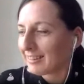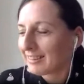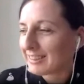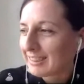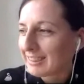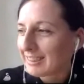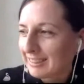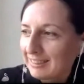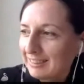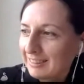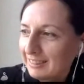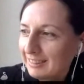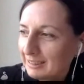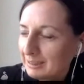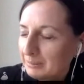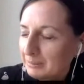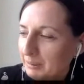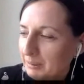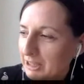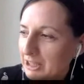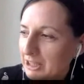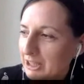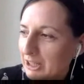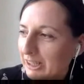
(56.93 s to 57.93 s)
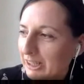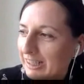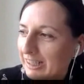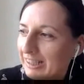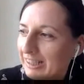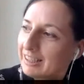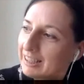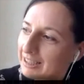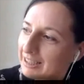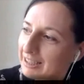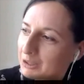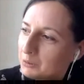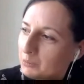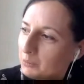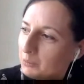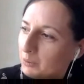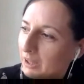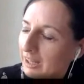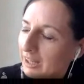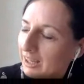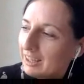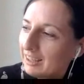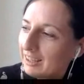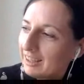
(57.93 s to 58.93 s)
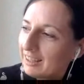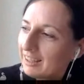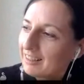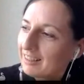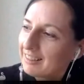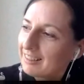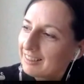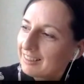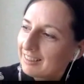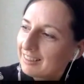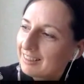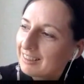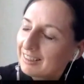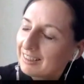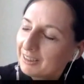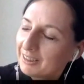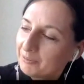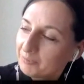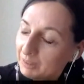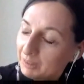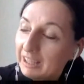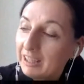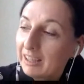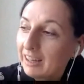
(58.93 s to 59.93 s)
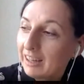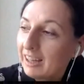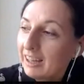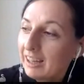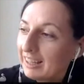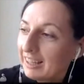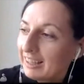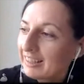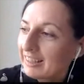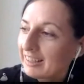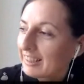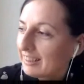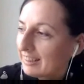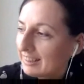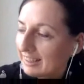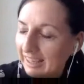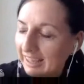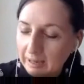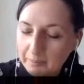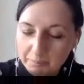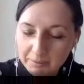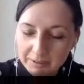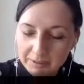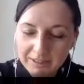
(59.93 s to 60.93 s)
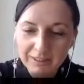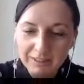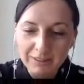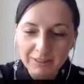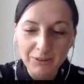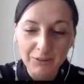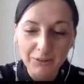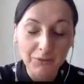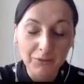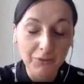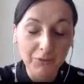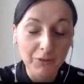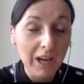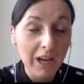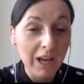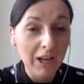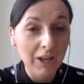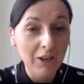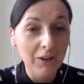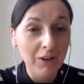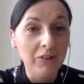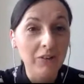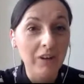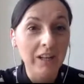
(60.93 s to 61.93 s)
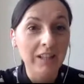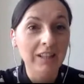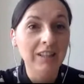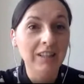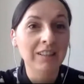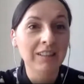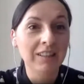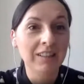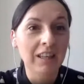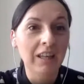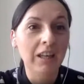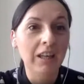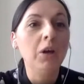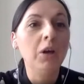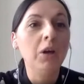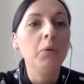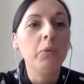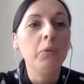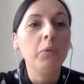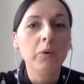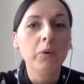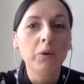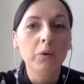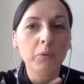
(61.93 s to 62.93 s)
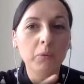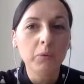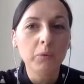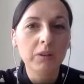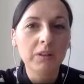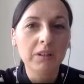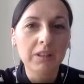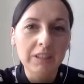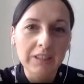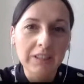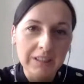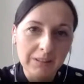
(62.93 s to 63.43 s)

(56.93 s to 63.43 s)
especially last week here in the capital of Ukraine, in Kiev, with these